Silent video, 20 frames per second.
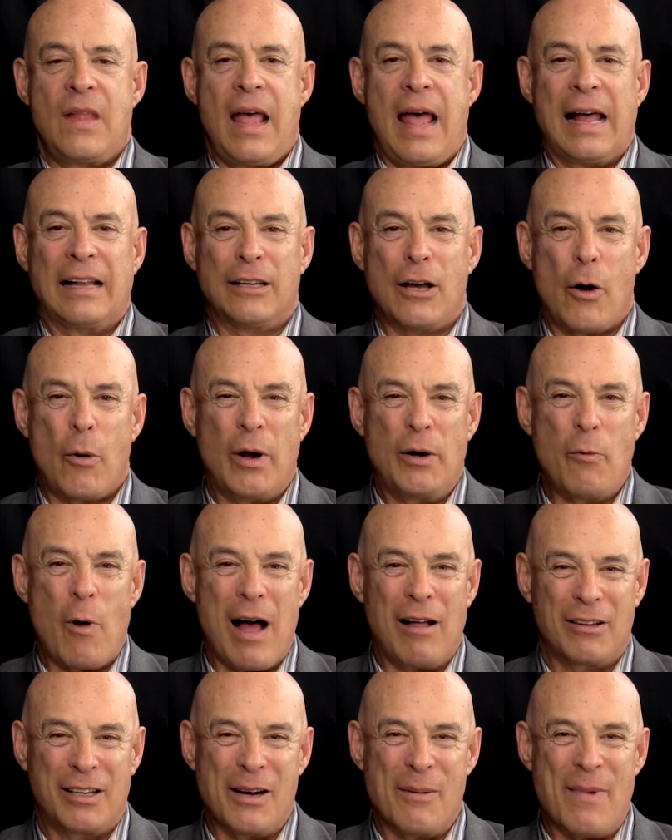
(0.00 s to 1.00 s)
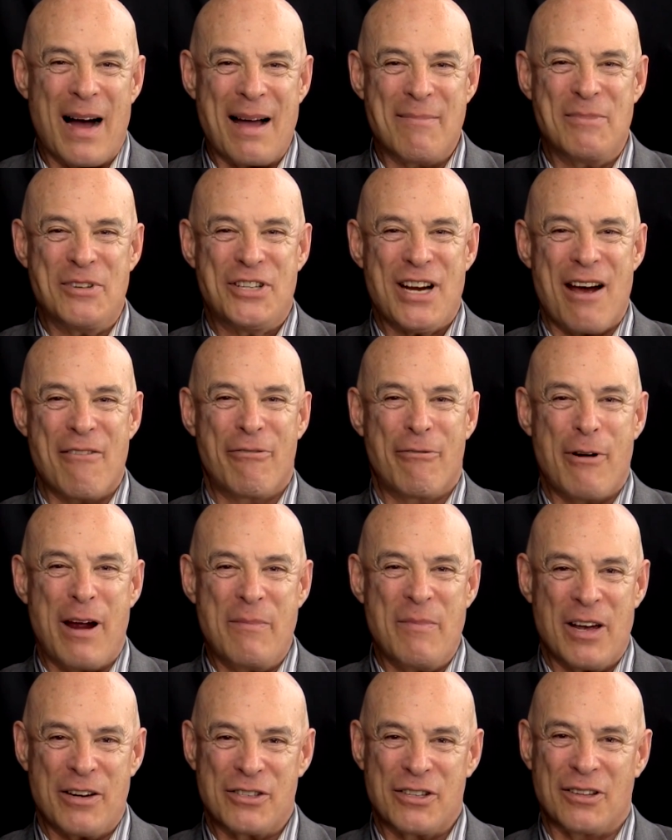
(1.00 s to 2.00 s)
Hello and welcome. I'm Jeffrey
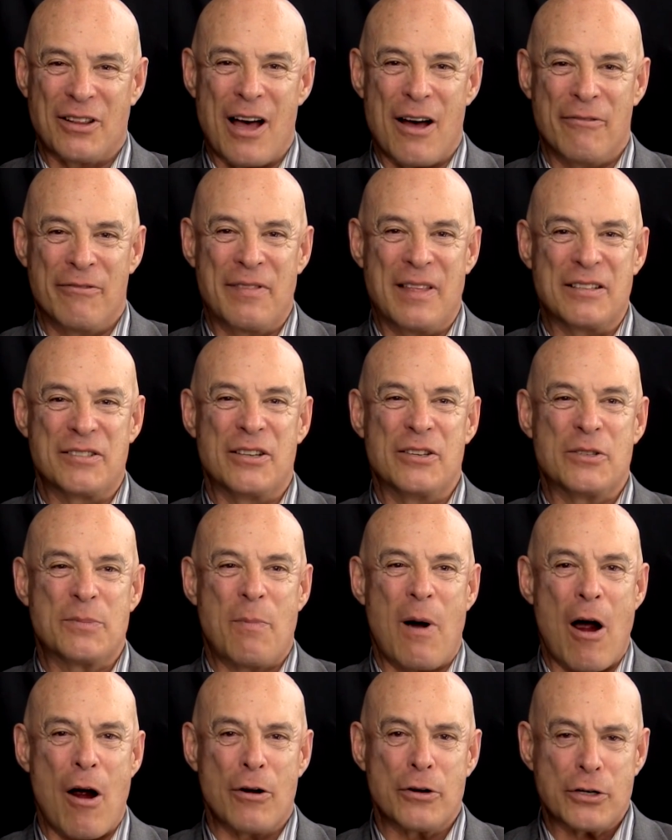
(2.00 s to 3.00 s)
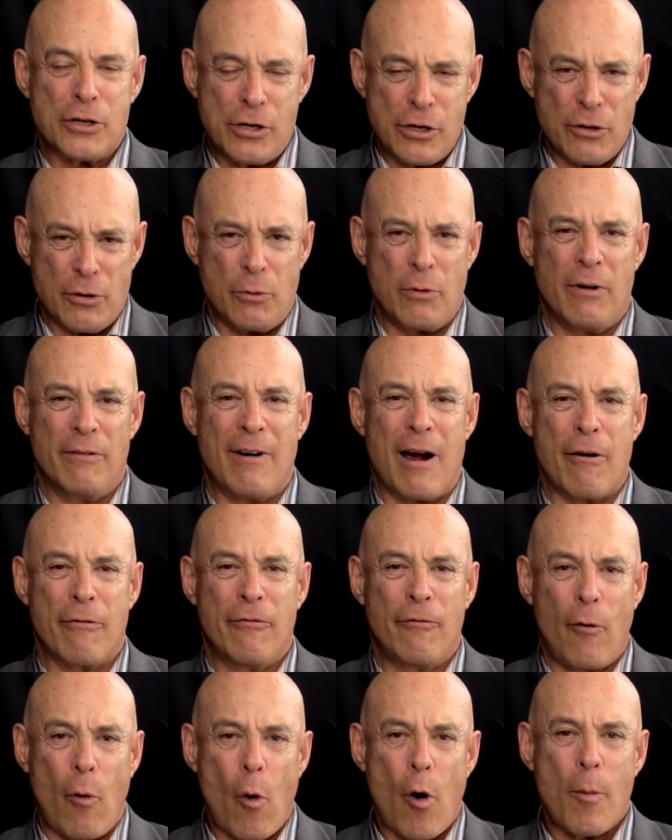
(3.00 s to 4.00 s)
Mishlove. This is part 2 of our
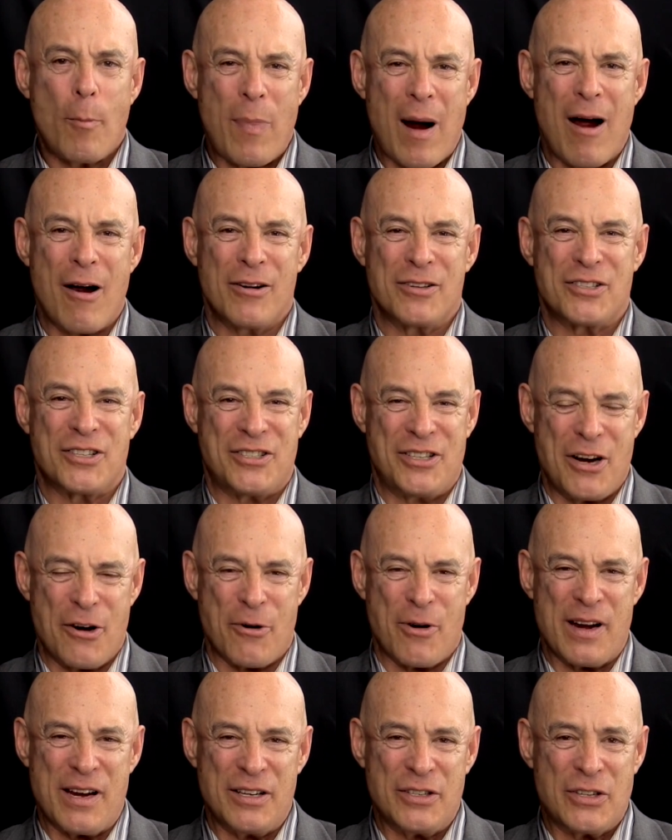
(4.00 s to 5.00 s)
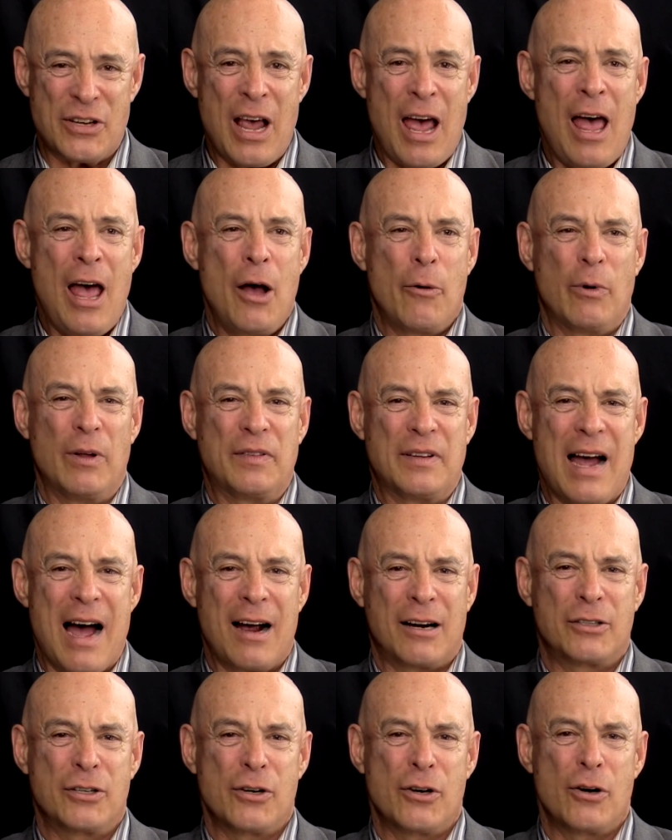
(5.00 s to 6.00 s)
4-part series with
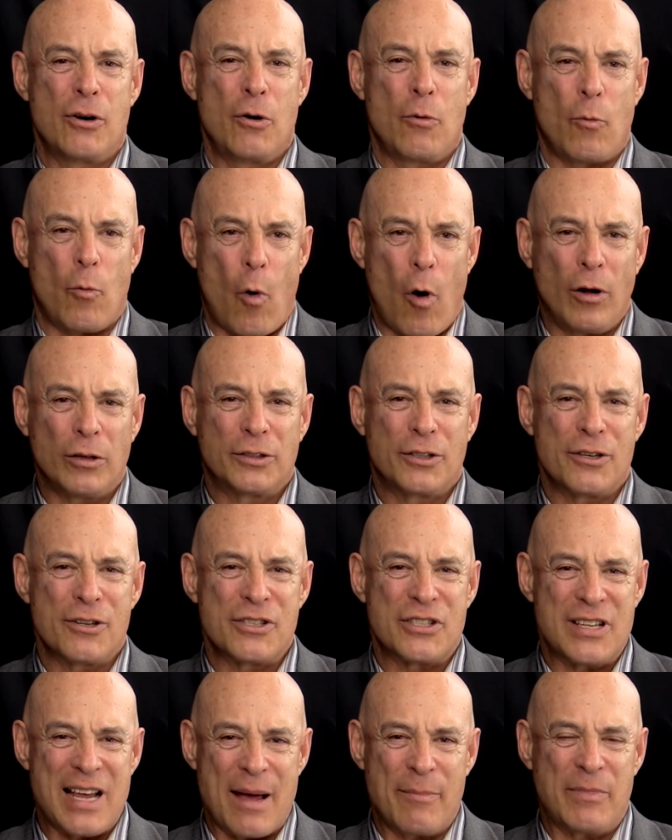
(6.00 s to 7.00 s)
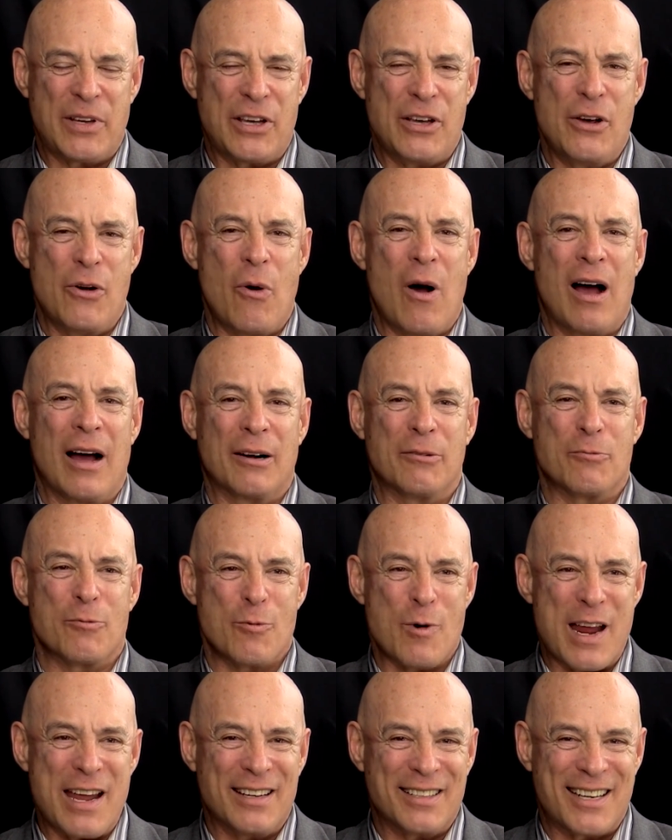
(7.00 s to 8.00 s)
Dr. Walter Semkiw on
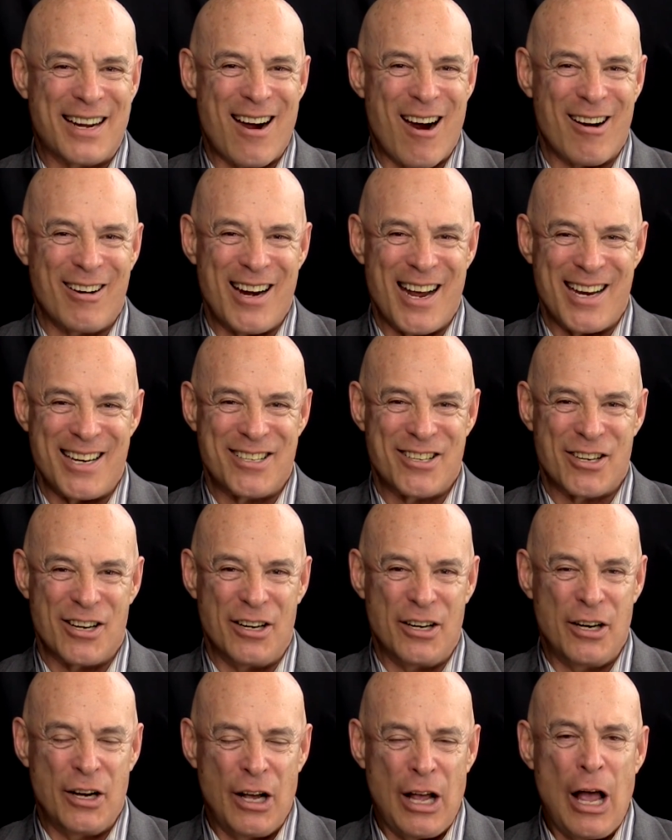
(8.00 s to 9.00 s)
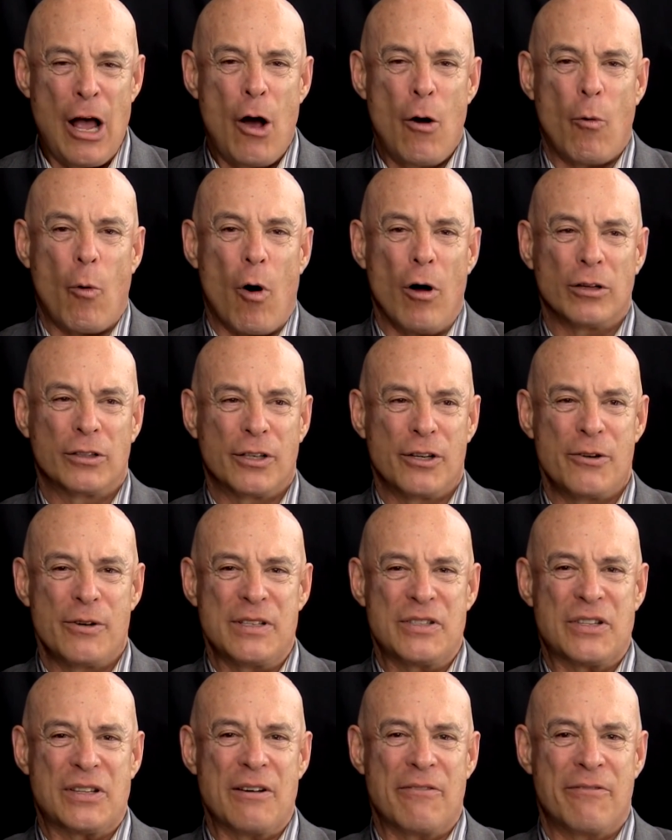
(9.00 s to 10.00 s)
reincarnation. Walter
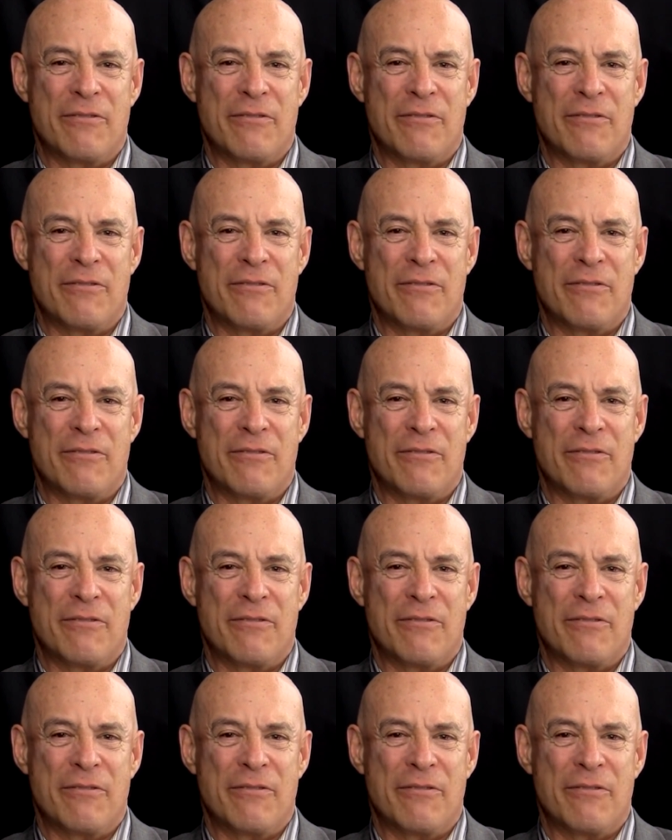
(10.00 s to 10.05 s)
is the